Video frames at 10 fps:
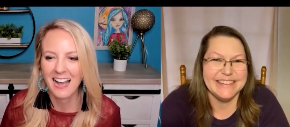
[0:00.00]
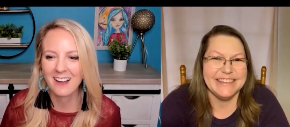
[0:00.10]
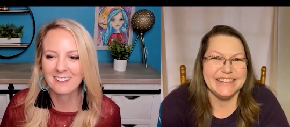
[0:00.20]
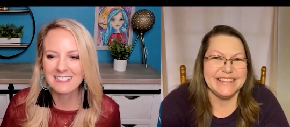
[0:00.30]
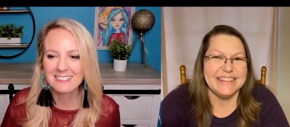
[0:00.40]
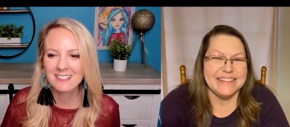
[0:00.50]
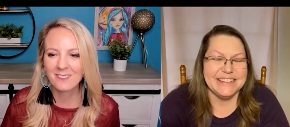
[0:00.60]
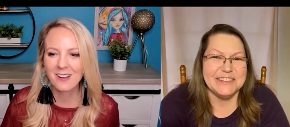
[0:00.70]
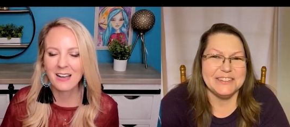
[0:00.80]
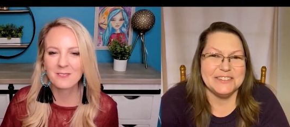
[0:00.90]
Speaker 1: Okay.
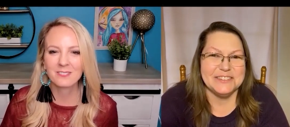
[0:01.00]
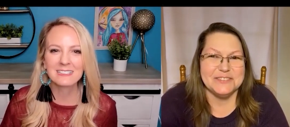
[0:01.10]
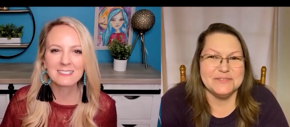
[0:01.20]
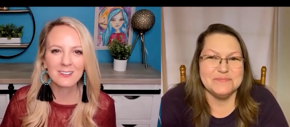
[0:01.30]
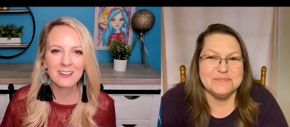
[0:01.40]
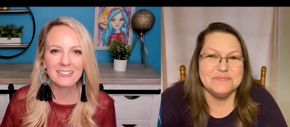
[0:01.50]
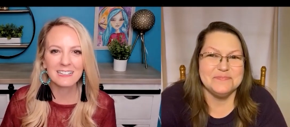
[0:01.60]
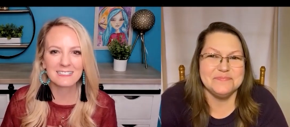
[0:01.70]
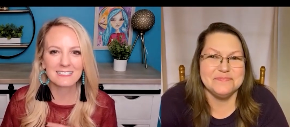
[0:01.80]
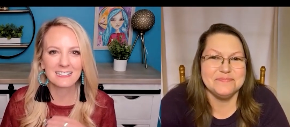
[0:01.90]
So um, let's go
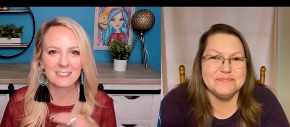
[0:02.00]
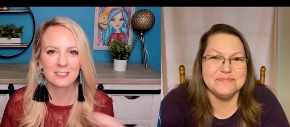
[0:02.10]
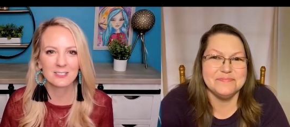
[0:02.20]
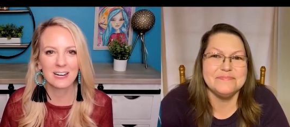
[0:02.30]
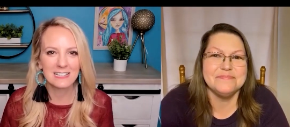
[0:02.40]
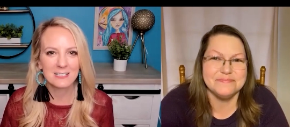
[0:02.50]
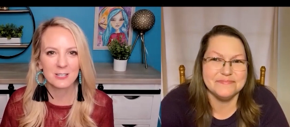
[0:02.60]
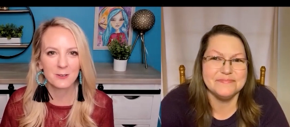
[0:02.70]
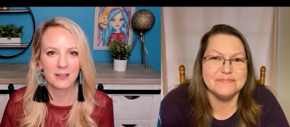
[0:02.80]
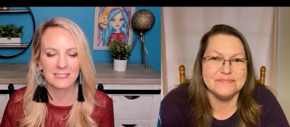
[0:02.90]
ahead and just get straight
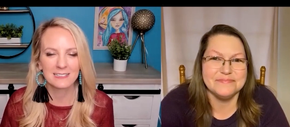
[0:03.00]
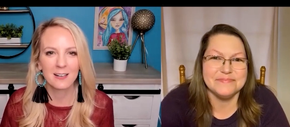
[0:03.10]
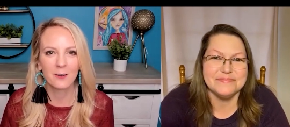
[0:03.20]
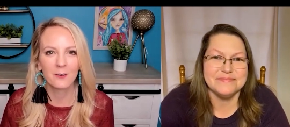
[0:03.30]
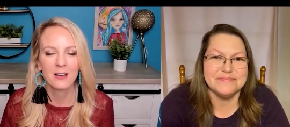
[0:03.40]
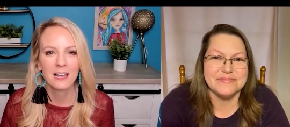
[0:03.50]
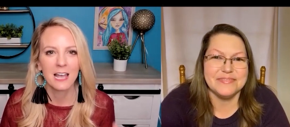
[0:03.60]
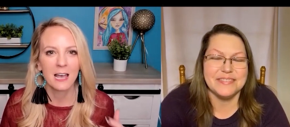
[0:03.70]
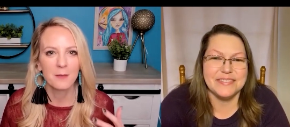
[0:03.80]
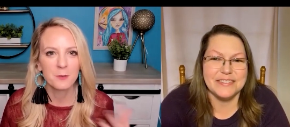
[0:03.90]
to it. So
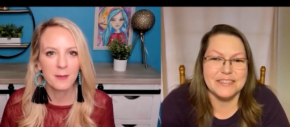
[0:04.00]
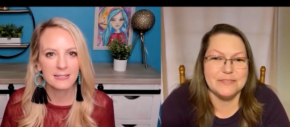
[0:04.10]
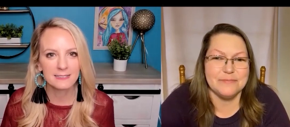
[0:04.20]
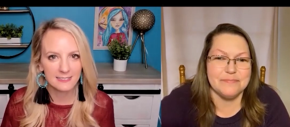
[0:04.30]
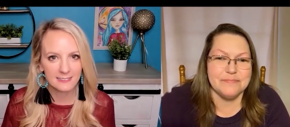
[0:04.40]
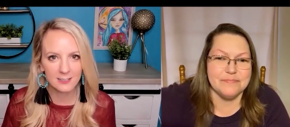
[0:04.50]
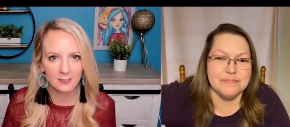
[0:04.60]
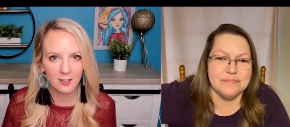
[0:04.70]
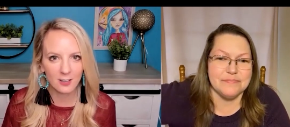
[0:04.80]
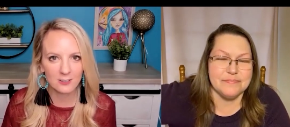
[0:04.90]
um, you made six
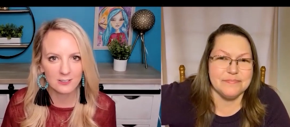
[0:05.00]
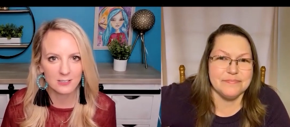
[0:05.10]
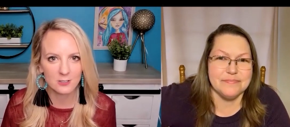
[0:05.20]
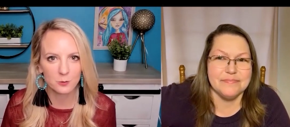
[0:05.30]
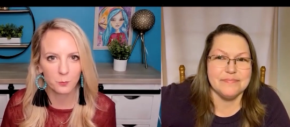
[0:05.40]
hundred dollars in just